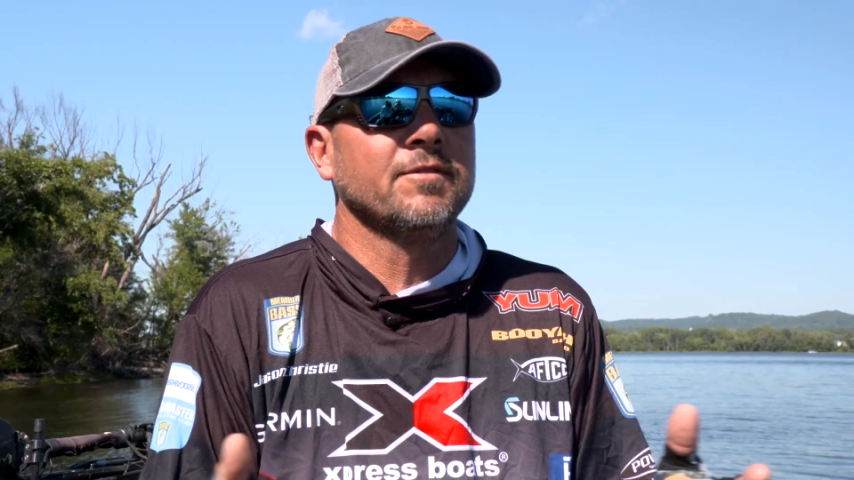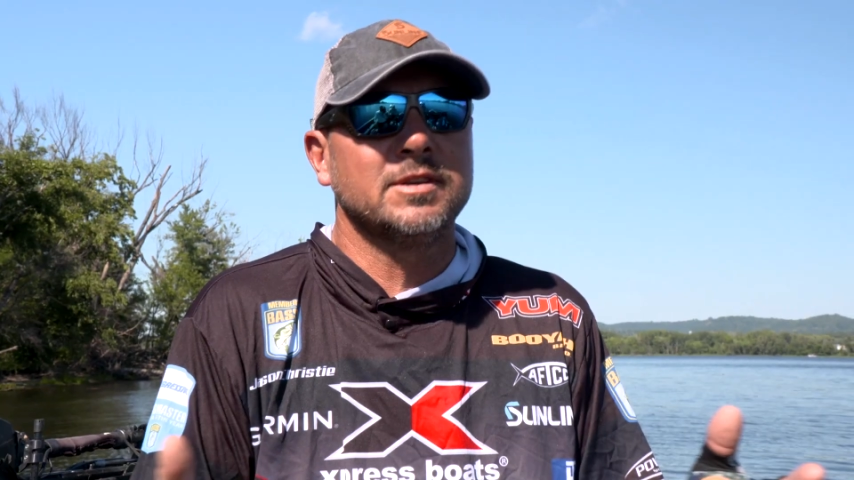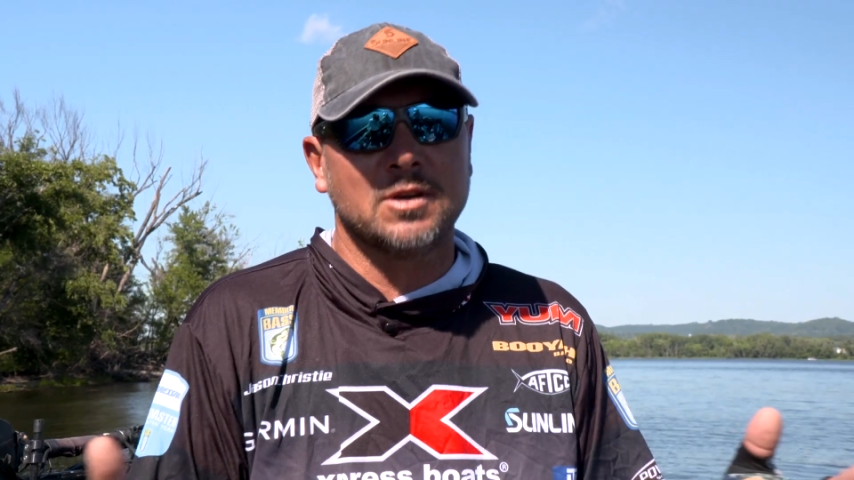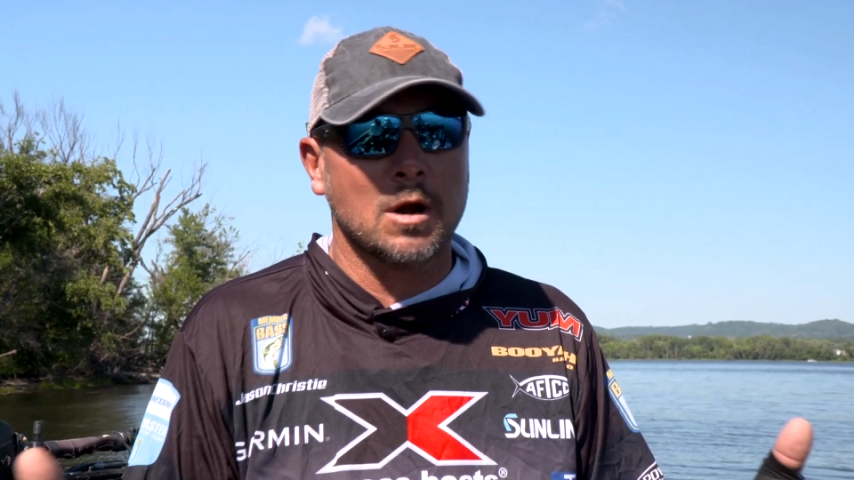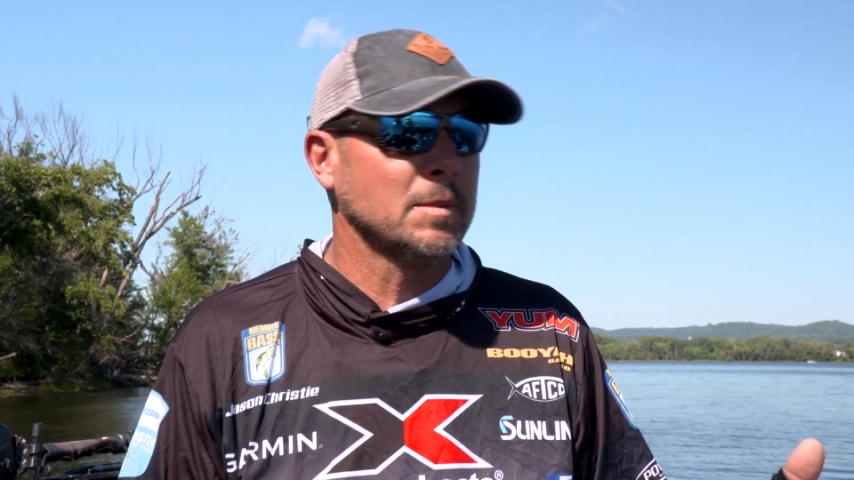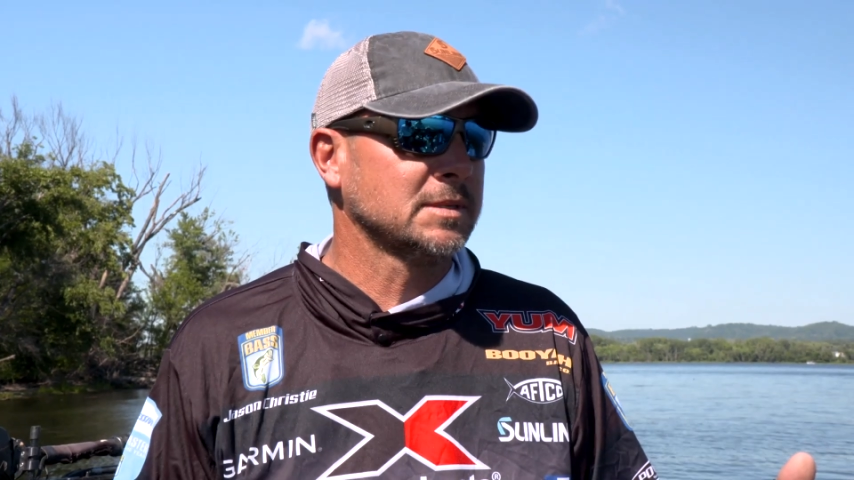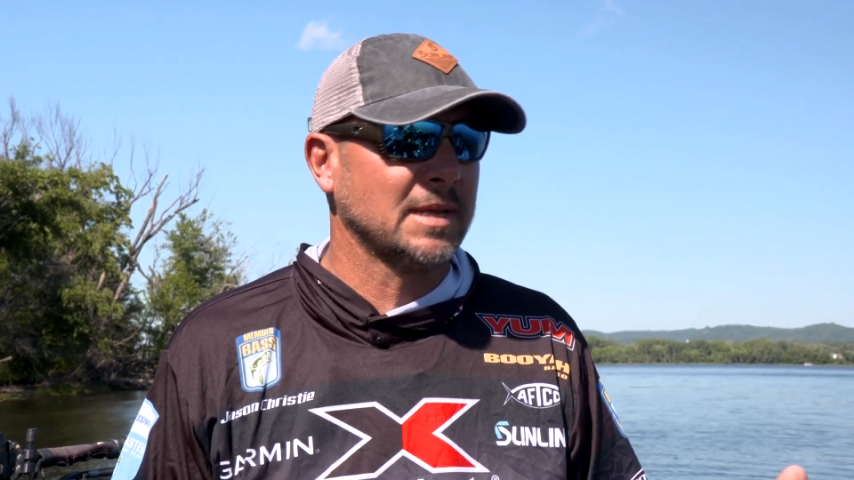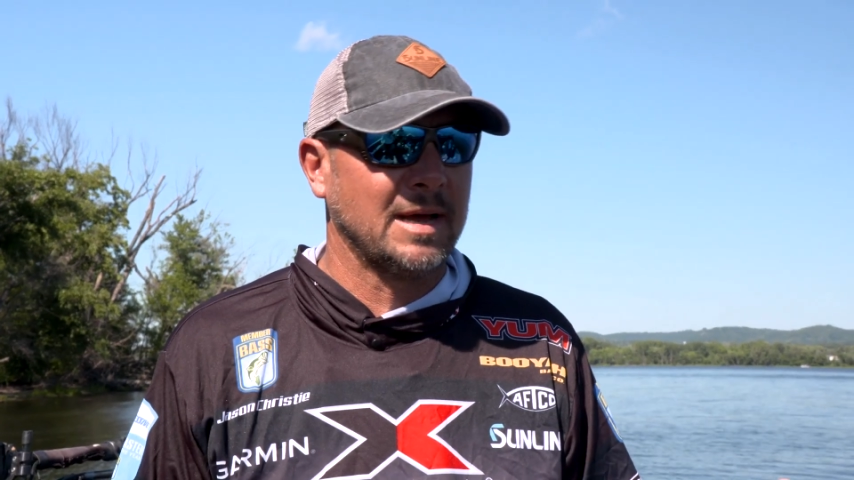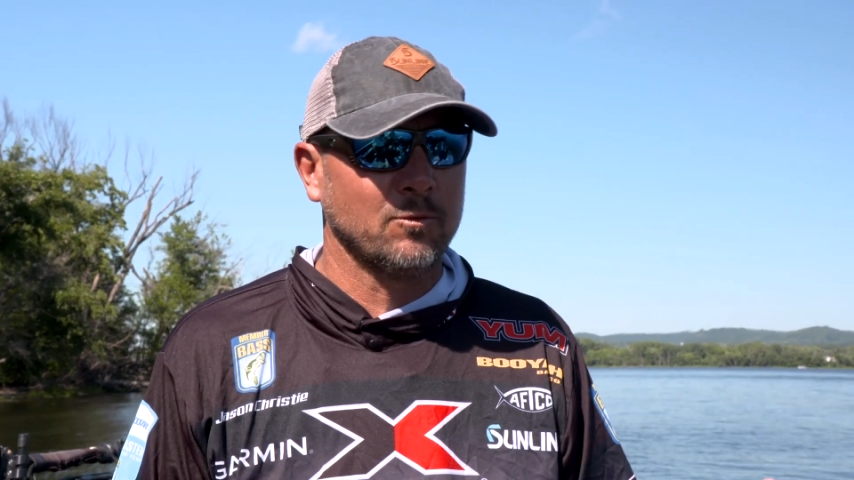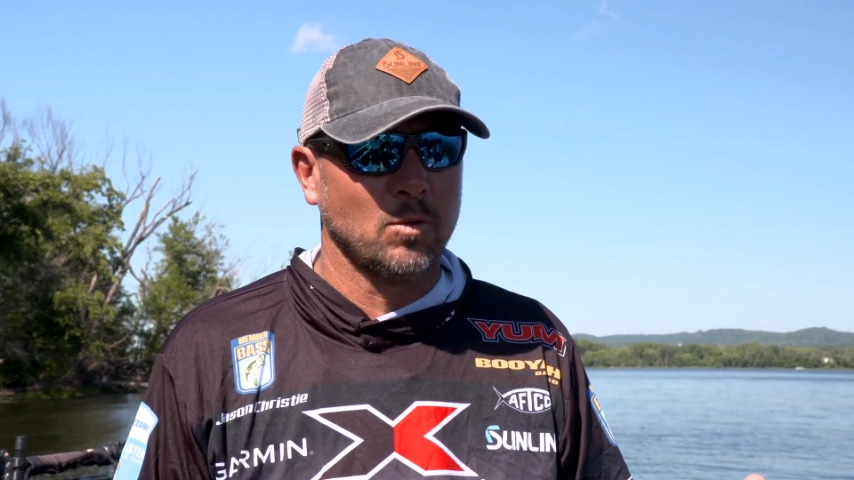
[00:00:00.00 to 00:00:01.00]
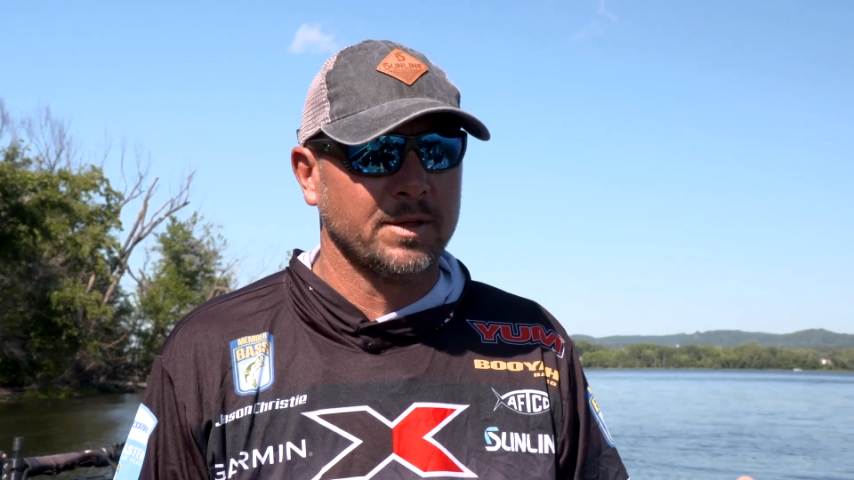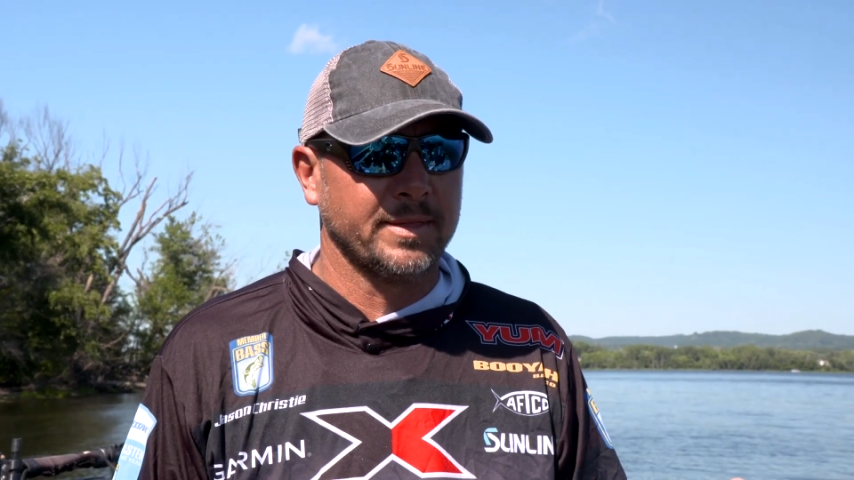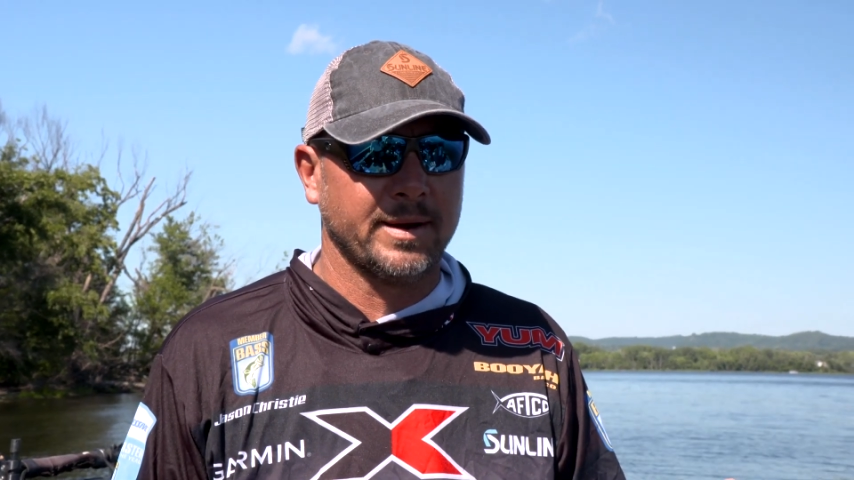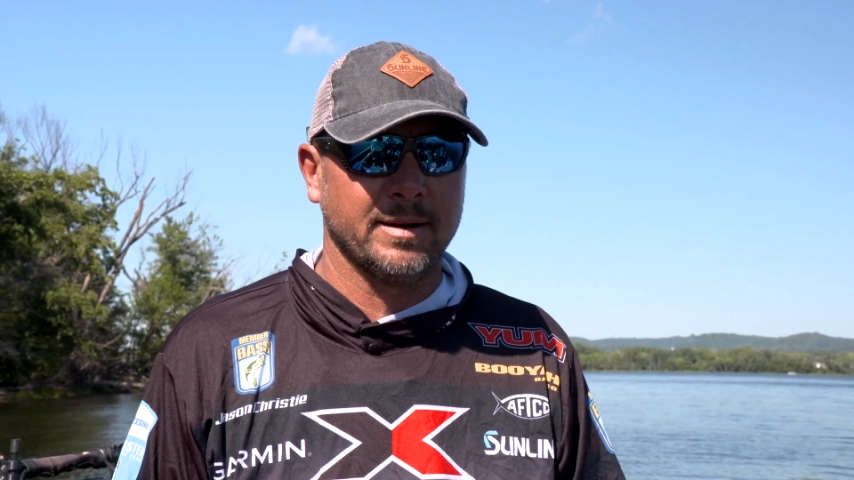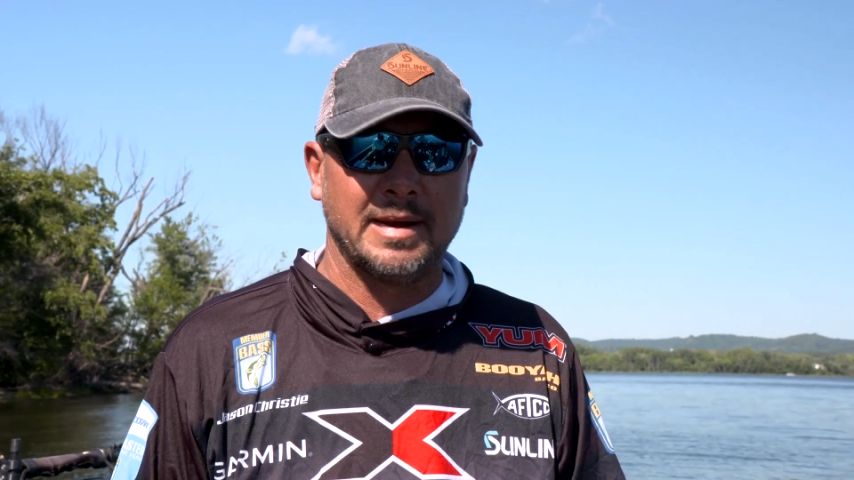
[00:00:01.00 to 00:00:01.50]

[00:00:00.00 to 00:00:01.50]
of the tournaments that I've won there,